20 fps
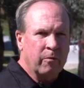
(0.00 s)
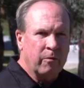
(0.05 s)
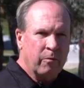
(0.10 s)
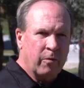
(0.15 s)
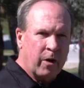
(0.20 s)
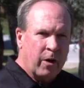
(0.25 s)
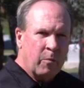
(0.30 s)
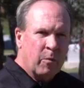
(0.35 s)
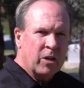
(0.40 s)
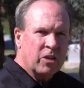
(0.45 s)

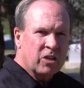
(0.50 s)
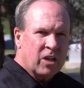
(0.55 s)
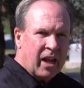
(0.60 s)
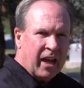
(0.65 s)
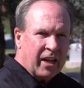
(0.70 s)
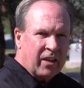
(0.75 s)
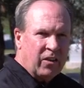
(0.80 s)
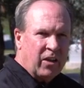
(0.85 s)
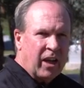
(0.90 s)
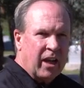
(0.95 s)
very much
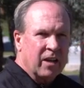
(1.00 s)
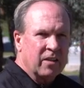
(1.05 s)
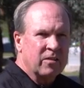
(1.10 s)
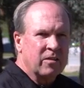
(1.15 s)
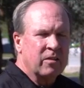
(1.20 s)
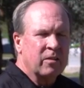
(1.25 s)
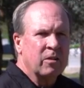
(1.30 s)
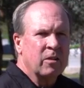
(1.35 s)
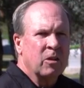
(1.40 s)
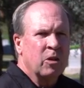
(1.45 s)
like
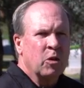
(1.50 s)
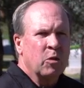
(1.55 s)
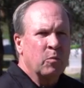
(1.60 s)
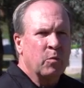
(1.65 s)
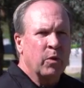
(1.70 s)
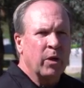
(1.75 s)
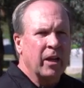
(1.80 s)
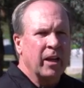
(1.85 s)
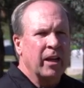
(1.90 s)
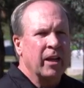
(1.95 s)
this,
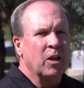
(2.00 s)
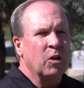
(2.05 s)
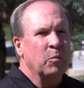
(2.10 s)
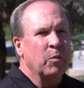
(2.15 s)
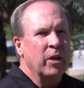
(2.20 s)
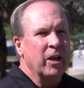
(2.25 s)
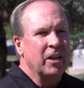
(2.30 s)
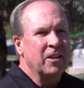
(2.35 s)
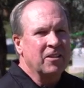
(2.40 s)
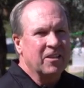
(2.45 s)
but it'll
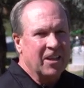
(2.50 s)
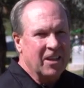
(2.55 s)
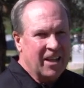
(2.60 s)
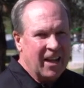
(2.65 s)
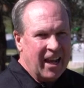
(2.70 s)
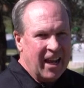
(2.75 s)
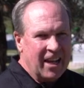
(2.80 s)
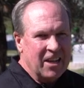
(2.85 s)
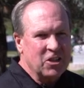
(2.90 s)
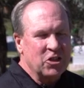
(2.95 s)
be
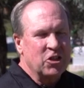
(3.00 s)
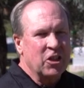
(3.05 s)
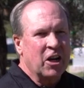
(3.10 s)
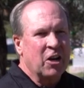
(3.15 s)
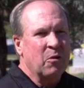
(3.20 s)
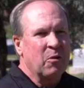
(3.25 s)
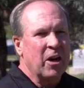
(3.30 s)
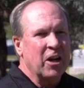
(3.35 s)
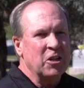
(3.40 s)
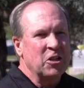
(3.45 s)
today's
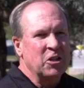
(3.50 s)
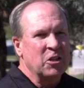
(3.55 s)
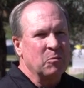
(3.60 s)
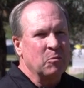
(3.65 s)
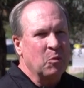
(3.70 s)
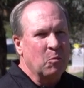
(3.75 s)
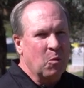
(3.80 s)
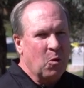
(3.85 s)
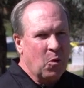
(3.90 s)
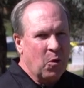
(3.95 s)
generation of
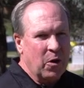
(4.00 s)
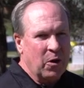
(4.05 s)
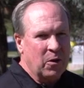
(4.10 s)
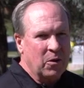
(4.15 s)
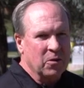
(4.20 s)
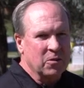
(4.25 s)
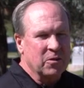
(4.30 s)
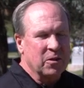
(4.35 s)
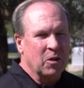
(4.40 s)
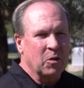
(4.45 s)
memorials.